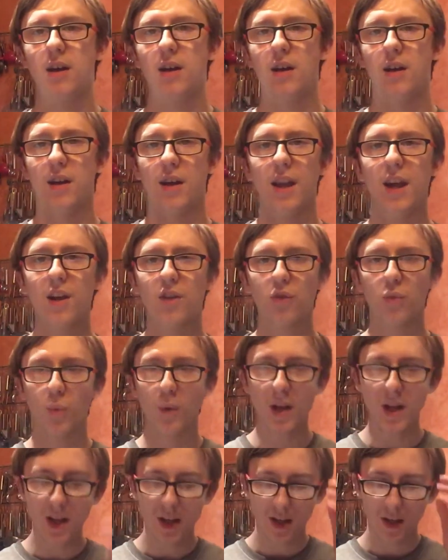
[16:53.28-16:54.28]
Next
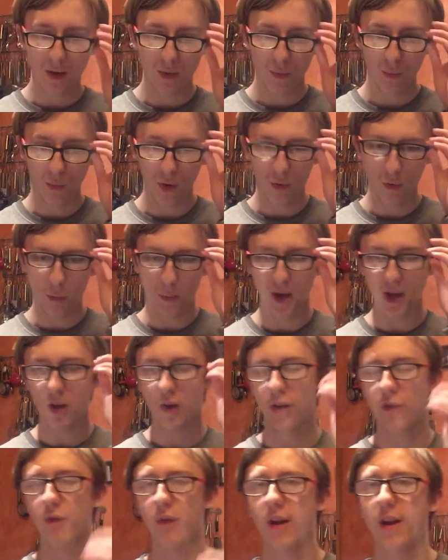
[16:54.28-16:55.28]
week we will be
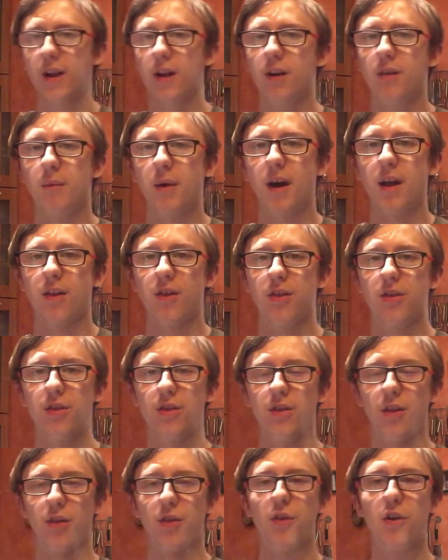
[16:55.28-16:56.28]
covering
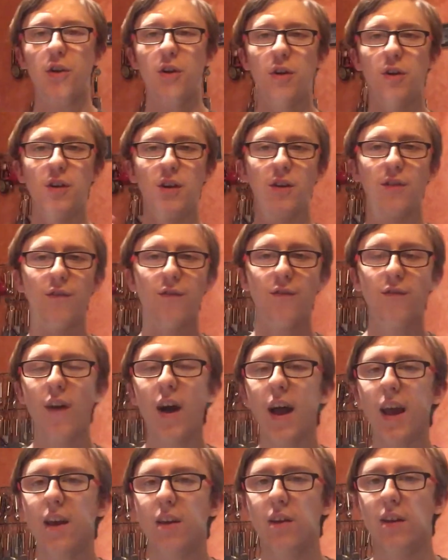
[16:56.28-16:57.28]
the third and
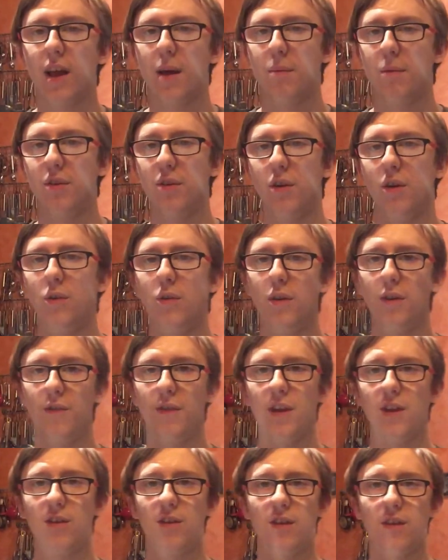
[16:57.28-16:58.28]
final episode of
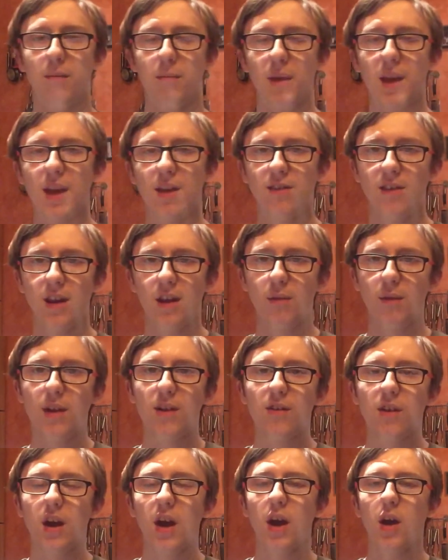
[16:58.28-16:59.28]
this
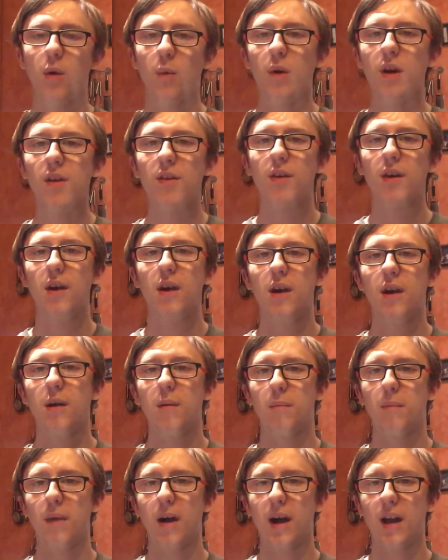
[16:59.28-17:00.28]
mini-series with
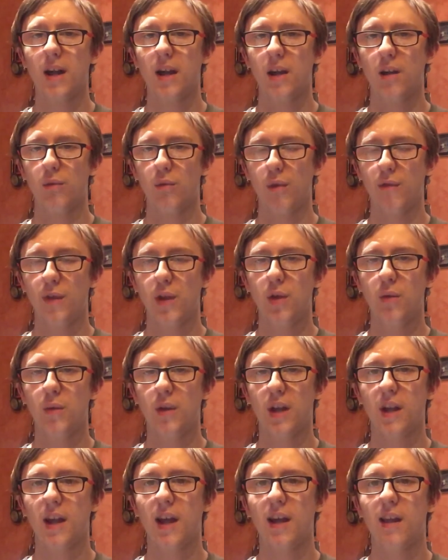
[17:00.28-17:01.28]
my review
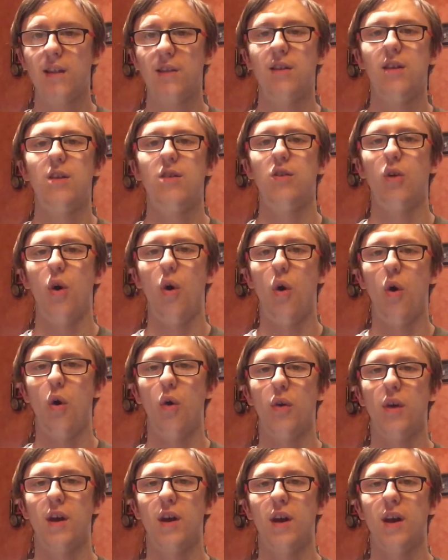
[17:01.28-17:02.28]
and analysis
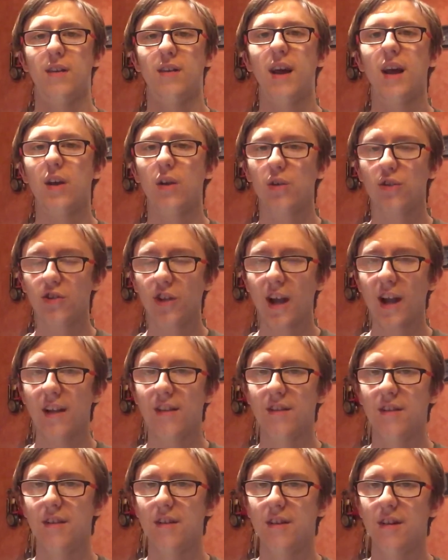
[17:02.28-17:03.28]
on Attack on
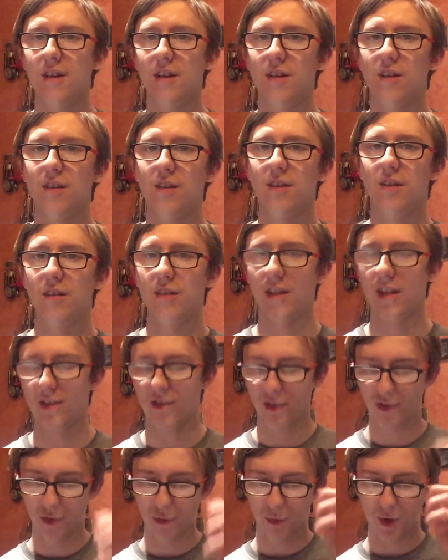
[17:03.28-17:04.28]
Titan
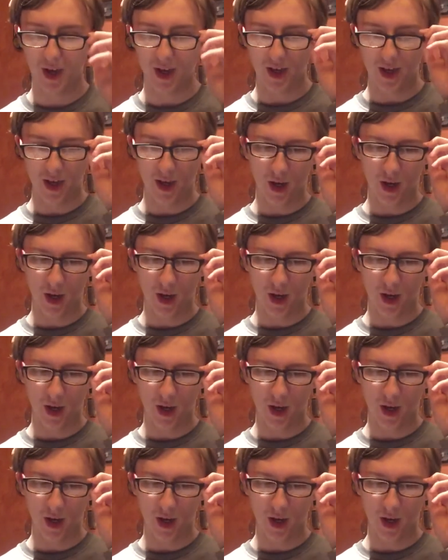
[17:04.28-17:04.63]
Season 3,